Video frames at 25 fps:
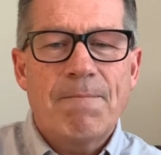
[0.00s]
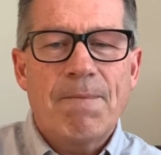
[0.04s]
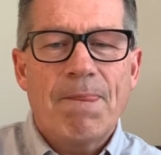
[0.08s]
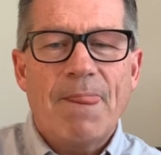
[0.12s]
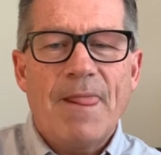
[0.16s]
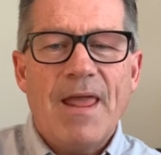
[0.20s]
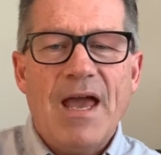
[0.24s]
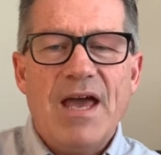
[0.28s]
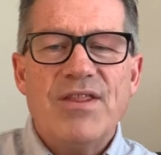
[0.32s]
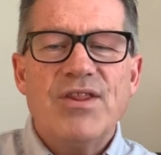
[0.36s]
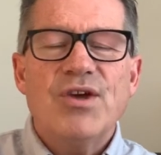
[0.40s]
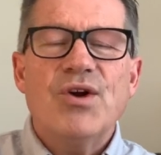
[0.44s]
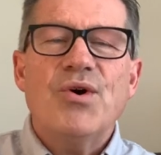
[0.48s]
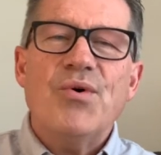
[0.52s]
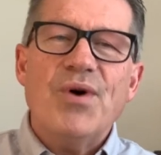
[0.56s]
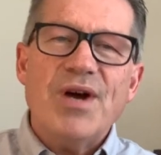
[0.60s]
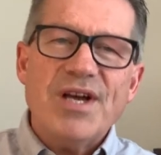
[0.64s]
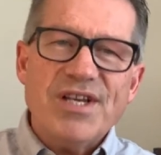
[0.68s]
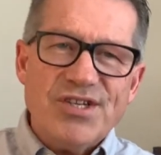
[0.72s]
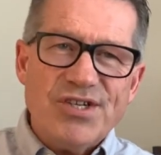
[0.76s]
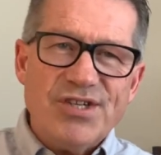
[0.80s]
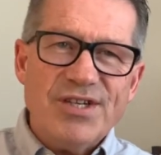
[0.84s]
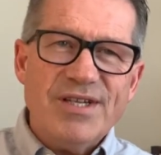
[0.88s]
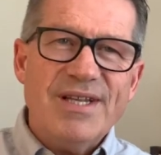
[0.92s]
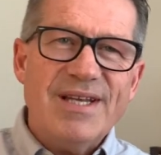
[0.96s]
And the
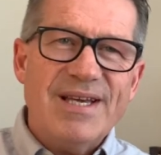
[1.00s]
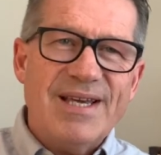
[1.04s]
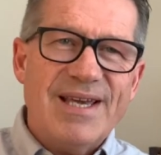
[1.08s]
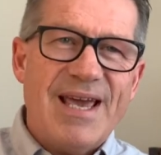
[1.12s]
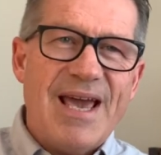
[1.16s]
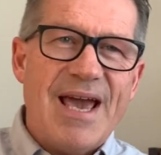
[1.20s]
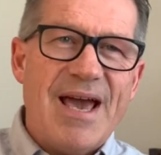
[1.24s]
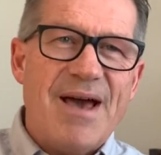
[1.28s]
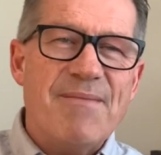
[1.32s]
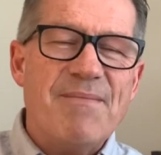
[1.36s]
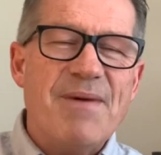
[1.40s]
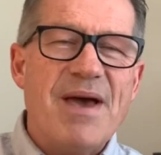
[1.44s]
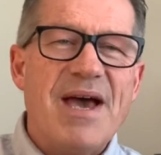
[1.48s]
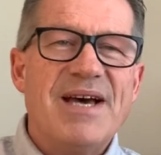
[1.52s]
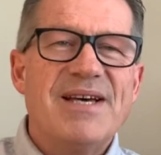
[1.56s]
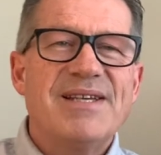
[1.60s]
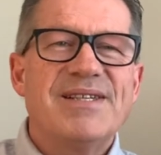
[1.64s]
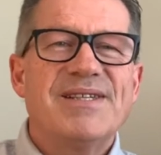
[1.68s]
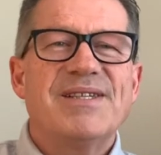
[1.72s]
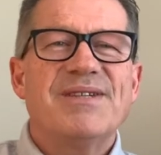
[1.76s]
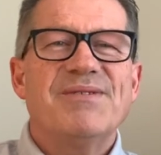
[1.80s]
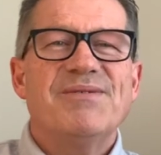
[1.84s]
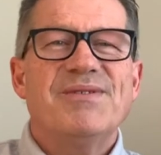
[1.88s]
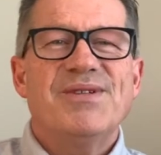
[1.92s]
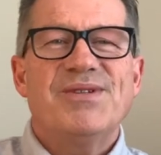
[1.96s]
question that Cam
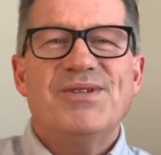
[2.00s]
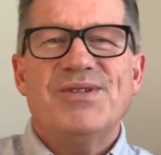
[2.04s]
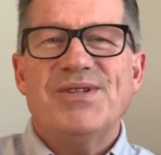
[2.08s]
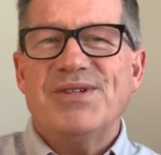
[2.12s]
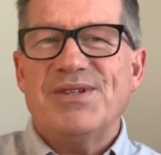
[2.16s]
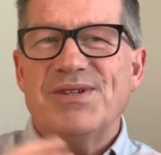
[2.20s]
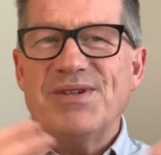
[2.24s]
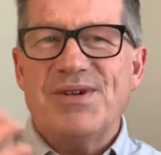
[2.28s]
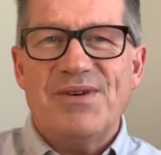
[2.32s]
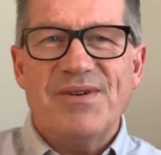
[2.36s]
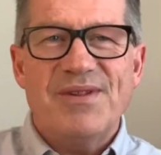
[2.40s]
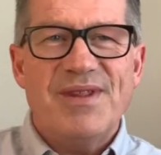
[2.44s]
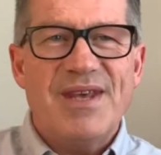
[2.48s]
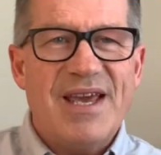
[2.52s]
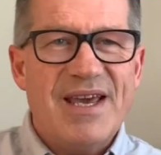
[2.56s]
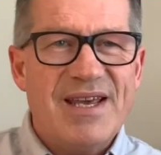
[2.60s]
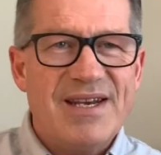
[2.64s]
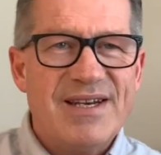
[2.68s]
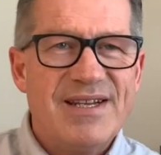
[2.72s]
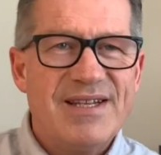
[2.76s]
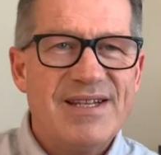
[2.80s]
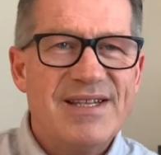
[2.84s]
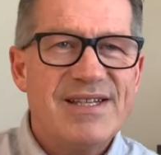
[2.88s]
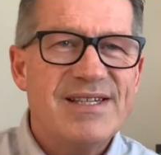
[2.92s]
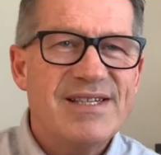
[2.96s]
asked, it was just near the end
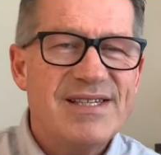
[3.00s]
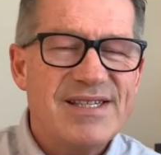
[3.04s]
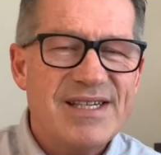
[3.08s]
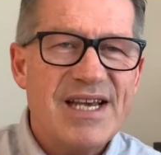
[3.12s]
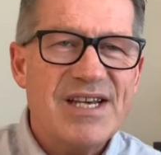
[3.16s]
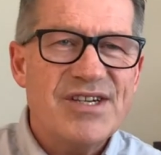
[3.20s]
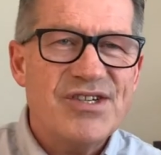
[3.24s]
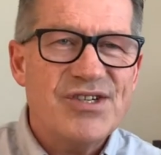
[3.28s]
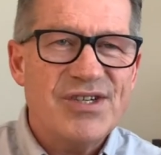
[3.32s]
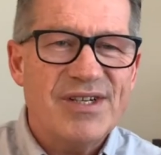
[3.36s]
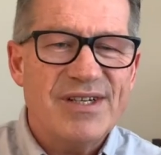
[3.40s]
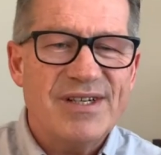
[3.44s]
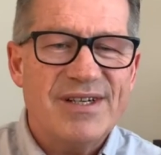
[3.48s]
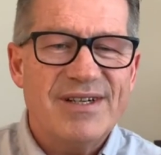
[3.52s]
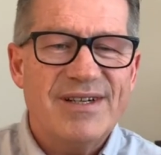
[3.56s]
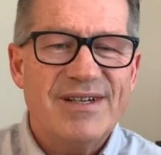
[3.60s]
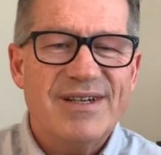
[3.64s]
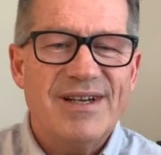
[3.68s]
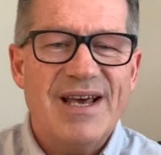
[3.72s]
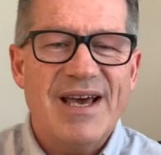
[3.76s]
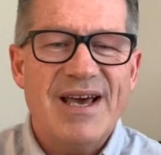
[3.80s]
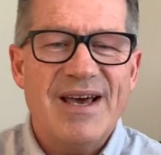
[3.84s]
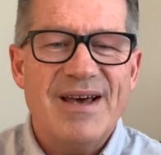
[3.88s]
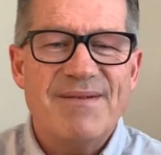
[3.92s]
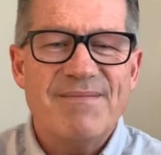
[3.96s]
of the session
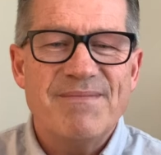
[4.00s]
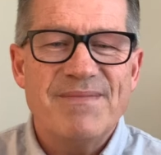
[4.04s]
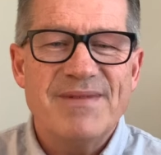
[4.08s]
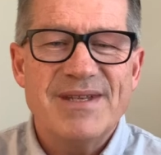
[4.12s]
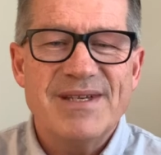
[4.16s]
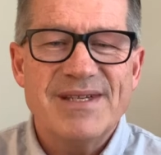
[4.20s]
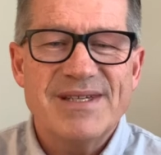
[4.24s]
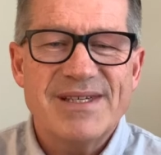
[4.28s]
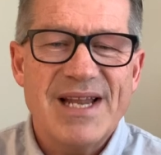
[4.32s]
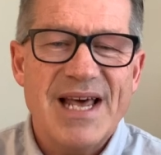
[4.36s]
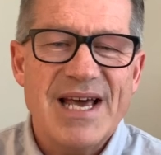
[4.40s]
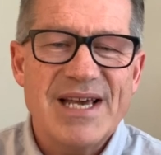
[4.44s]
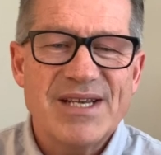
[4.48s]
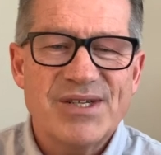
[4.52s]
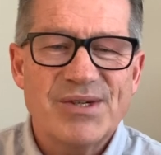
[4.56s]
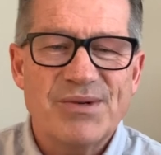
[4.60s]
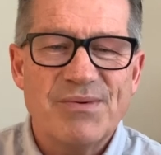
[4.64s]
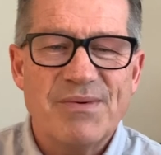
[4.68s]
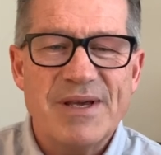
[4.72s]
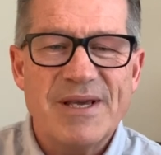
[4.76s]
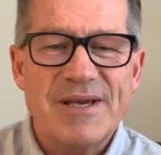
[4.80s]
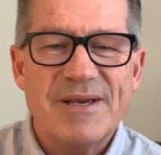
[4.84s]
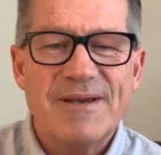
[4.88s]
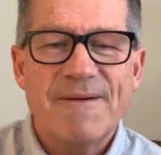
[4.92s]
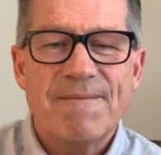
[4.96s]
this last
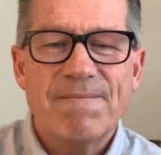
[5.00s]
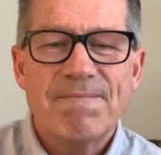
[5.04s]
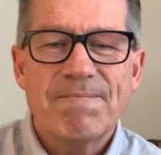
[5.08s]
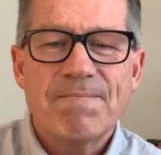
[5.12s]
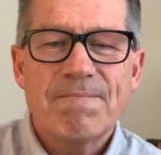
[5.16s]
week.